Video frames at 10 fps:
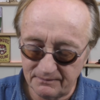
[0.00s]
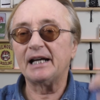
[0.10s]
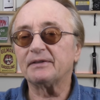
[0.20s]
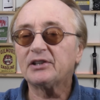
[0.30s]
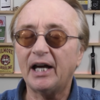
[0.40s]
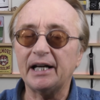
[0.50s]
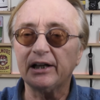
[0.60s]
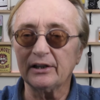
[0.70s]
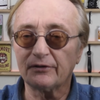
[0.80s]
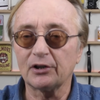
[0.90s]
They have a
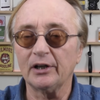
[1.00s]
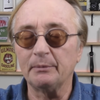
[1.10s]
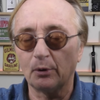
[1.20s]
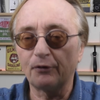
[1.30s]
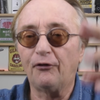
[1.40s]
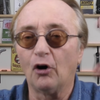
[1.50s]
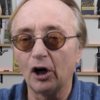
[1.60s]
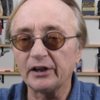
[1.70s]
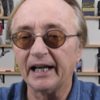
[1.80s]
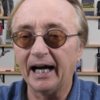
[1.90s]
tentative agreement with
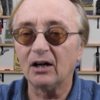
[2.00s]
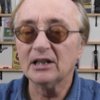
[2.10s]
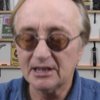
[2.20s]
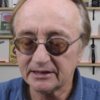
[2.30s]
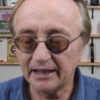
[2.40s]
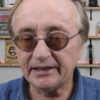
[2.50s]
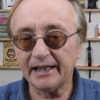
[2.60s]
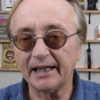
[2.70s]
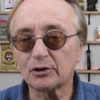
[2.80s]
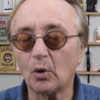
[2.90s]
Ford now that they
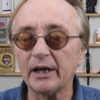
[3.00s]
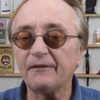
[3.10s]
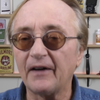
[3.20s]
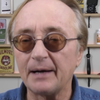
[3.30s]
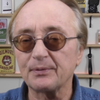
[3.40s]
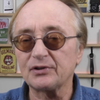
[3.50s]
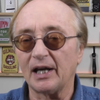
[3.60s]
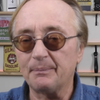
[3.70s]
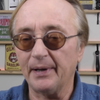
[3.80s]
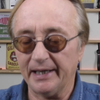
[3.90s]
get
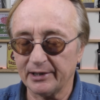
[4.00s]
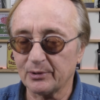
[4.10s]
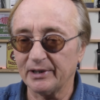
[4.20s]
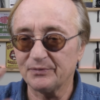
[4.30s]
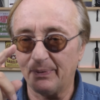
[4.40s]
25% pay increase,